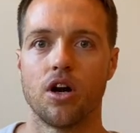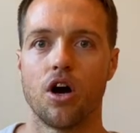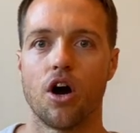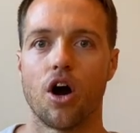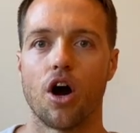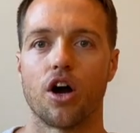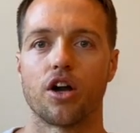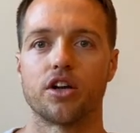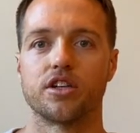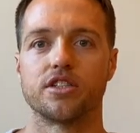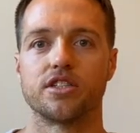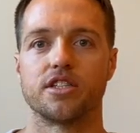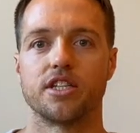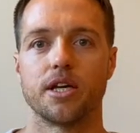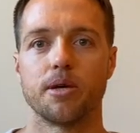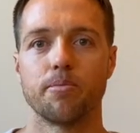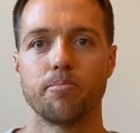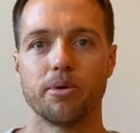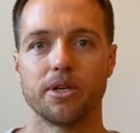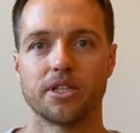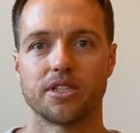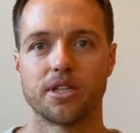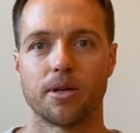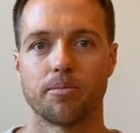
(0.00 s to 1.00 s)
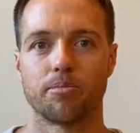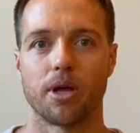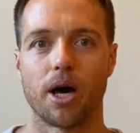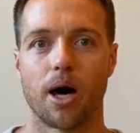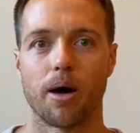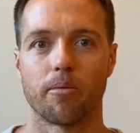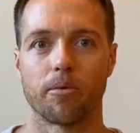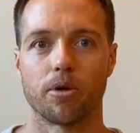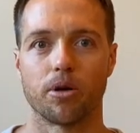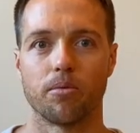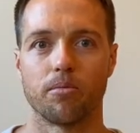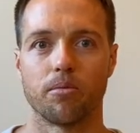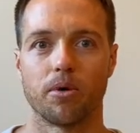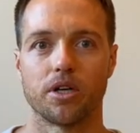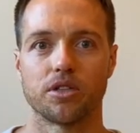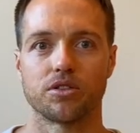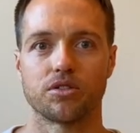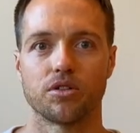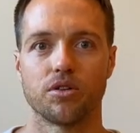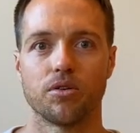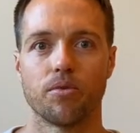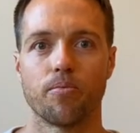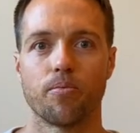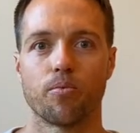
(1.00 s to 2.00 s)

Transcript: our deepest abdominal muscle,